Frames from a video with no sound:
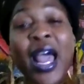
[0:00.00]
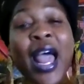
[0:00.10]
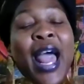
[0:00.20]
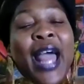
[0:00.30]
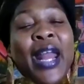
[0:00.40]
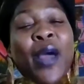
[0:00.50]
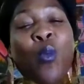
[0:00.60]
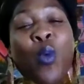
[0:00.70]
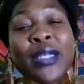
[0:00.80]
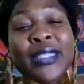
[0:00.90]
And at
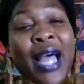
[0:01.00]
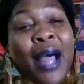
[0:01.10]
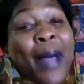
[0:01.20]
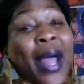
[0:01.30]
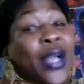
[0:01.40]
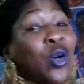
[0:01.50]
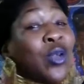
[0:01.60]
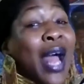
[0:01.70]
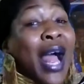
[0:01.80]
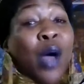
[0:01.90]
one time, I ain't gonna
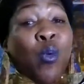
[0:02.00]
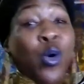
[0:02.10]
lie,